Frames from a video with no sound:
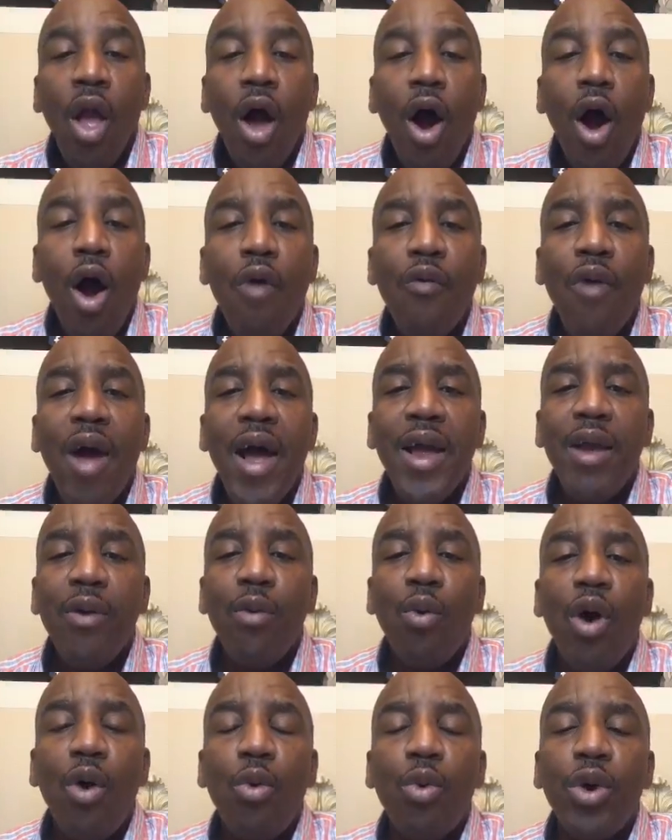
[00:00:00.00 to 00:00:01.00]
All right.
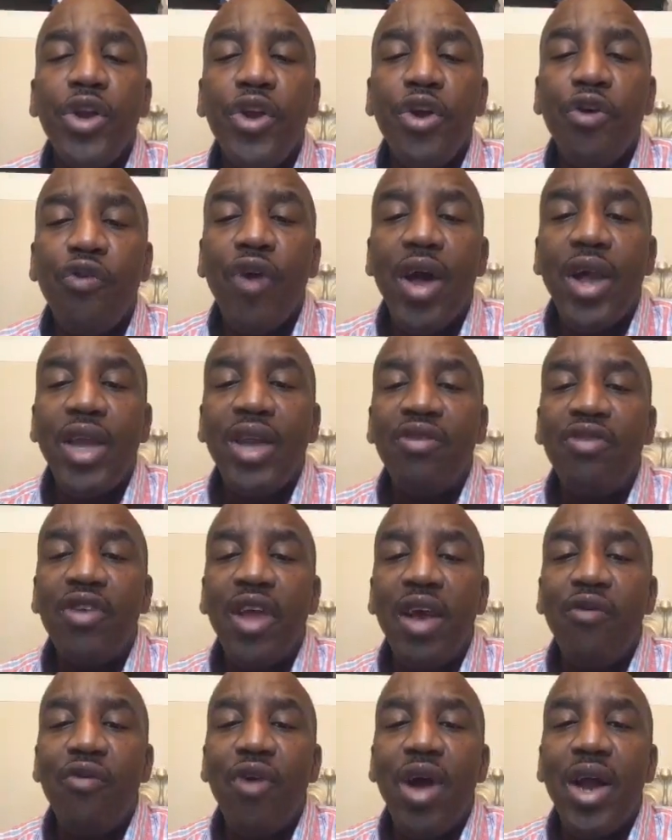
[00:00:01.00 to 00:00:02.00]
Well, when you're ready,
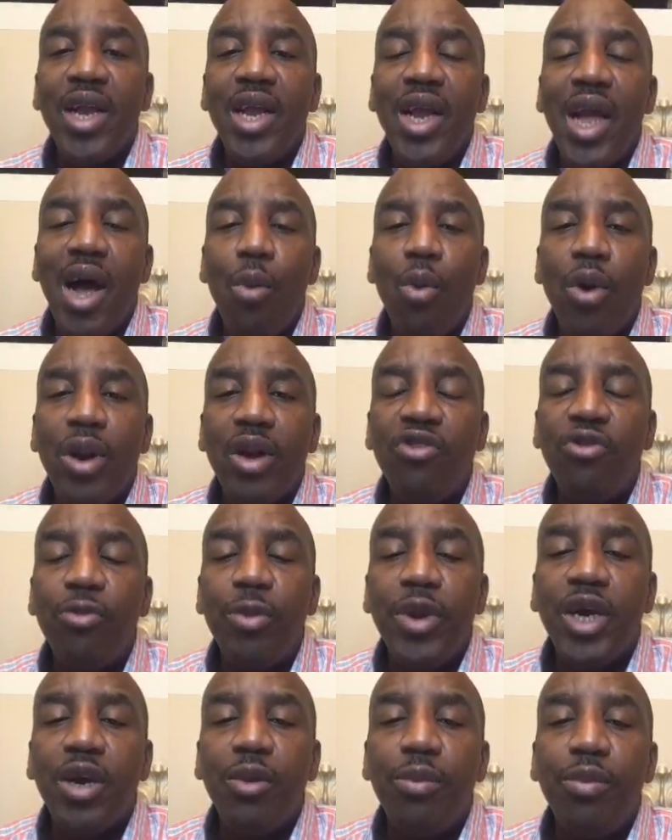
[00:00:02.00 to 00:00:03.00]
say ready. I want to
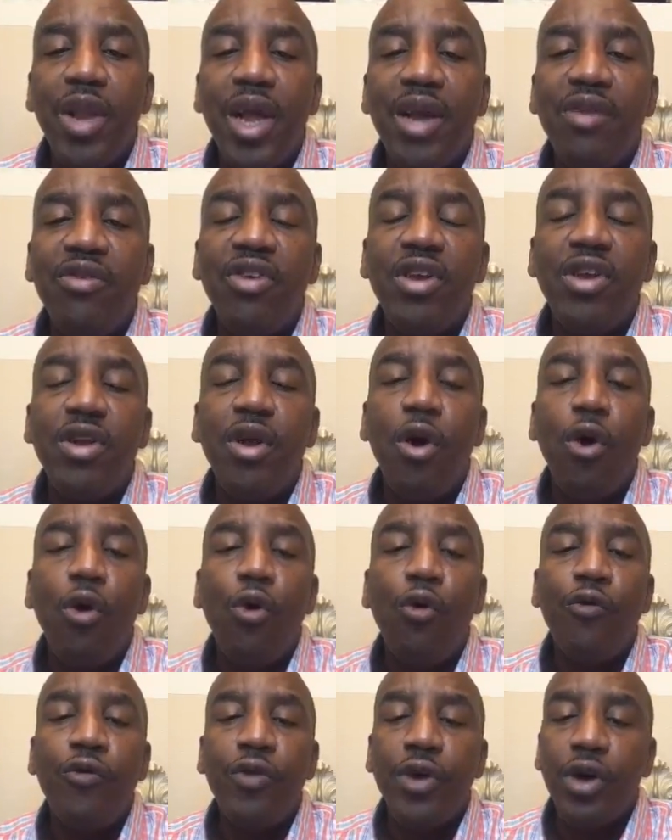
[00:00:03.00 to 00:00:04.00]
speak a blessing
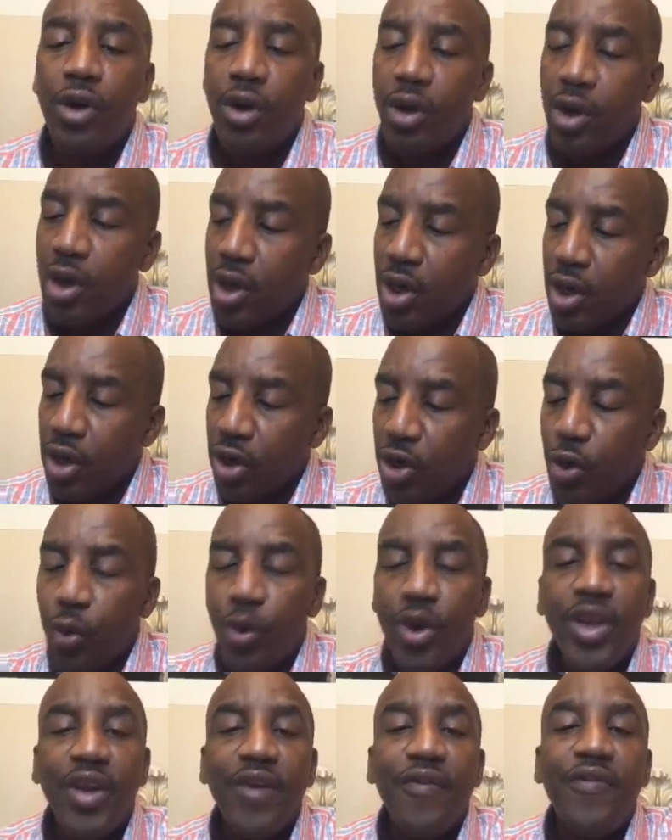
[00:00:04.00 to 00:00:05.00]
over you
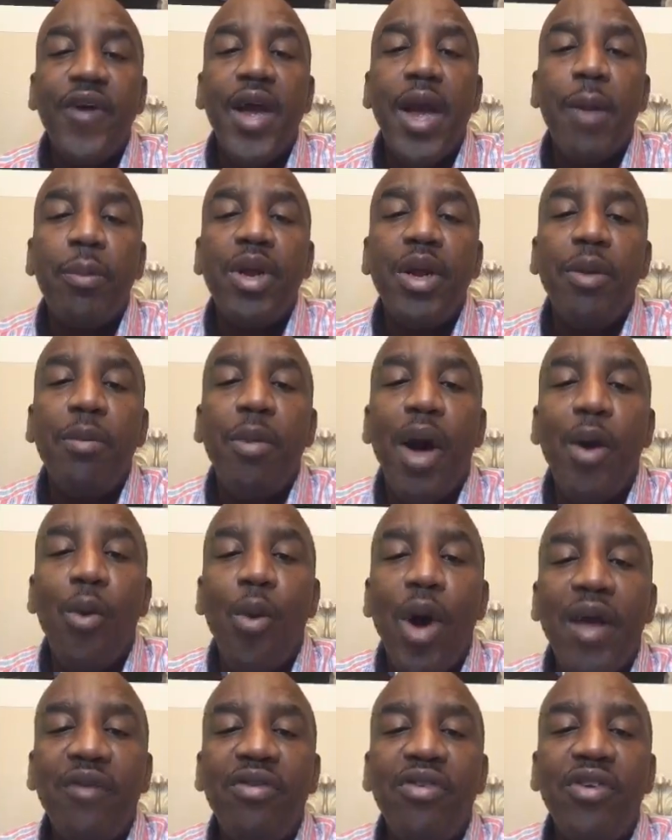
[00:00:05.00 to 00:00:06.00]
and your family. My
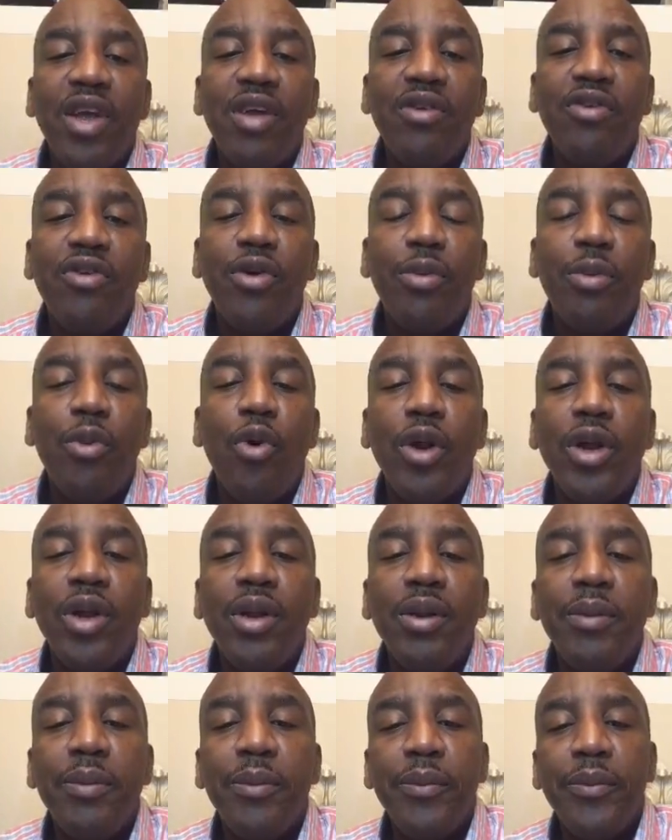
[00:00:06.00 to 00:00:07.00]
wife says good
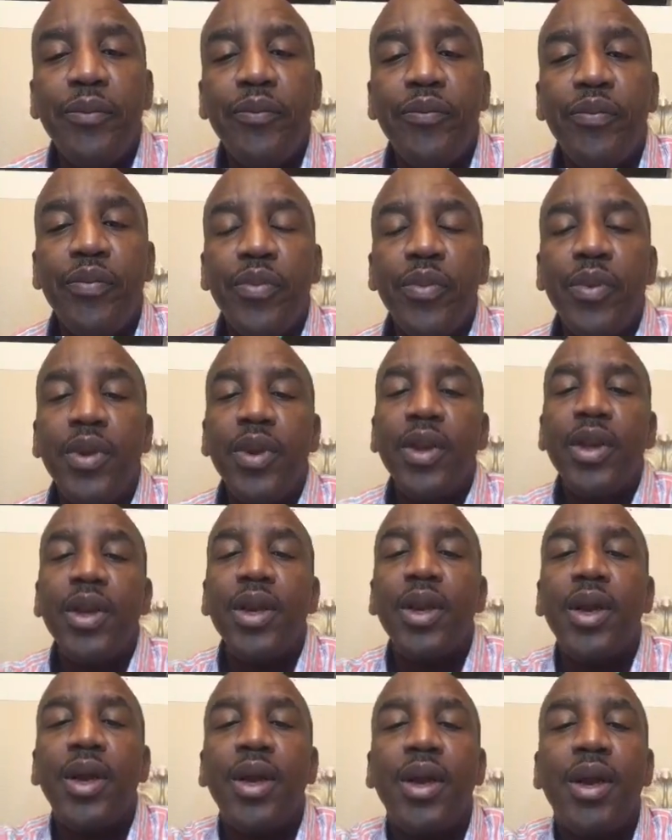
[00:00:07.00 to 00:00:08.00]
morning. Good
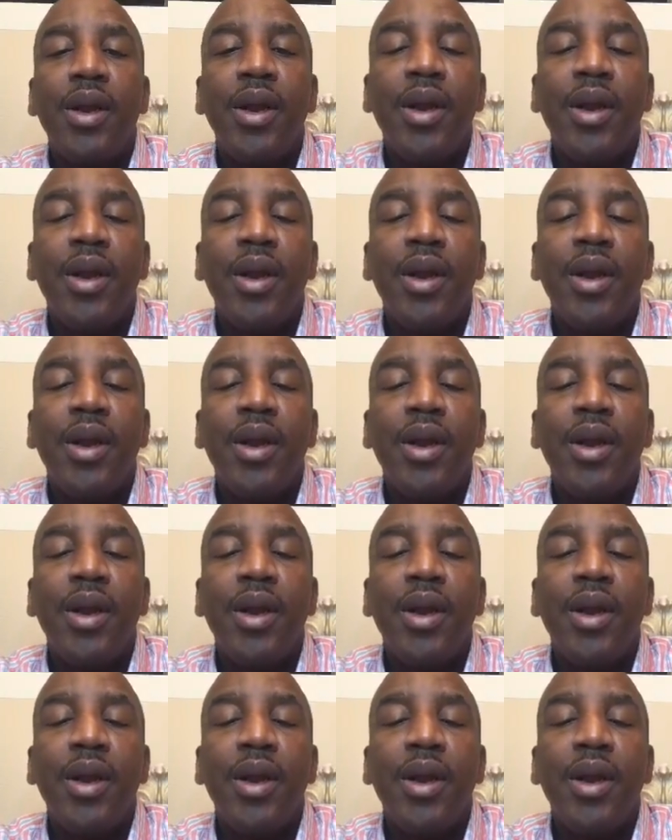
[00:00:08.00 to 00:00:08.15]
morning.